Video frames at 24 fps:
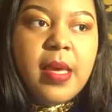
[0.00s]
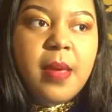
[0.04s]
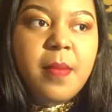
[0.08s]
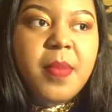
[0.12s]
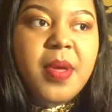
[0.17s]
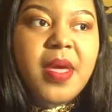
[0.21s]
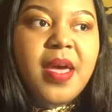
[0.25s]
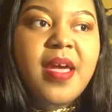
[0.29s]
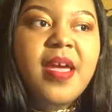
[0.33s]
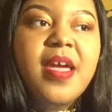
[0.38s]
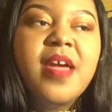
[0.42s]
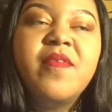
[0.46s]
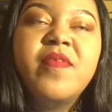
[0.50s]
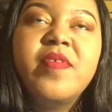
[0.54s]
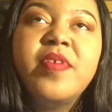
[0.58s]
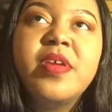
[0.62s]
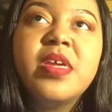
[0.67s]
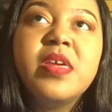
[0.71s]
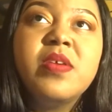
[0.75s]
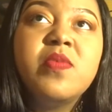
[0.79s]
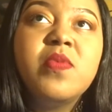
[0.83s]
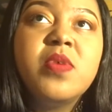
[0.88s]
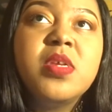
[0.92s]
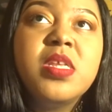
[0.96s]
but I
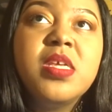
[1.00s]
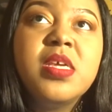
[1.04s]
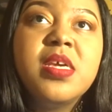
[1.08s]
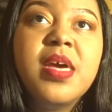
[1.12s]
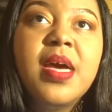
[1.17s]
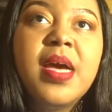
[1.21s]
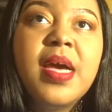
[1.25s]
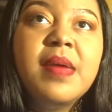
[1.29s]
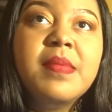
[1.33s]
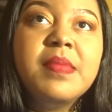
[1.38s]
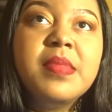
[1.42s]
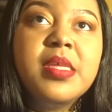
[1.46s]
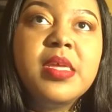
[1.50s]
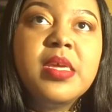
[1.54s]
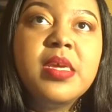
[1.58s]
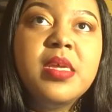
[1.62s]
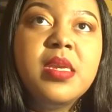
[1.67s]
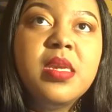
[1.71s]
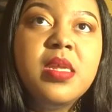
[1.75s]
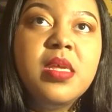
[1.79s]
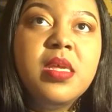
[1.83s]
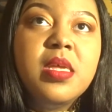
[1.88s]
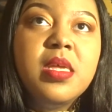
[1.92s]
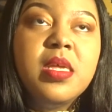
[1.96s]
haven't really caught
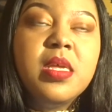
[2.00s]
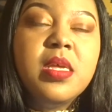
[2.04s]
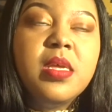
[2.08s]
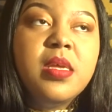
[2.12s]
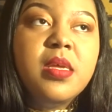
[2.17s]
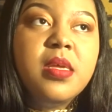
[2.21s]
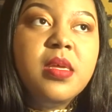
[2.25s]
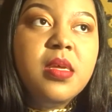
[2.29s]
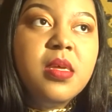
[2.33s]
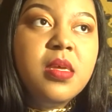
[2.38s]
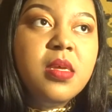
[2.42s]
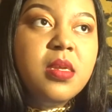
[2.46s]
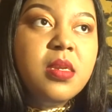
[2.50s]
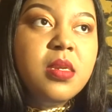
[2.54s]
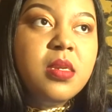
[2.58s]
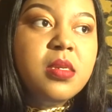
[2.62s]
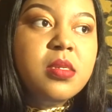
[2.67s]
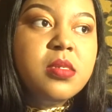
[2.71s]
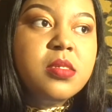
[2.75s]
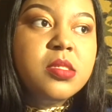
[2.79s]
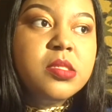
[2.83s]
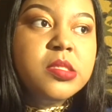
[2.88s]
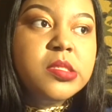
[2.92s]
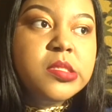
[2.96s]
any in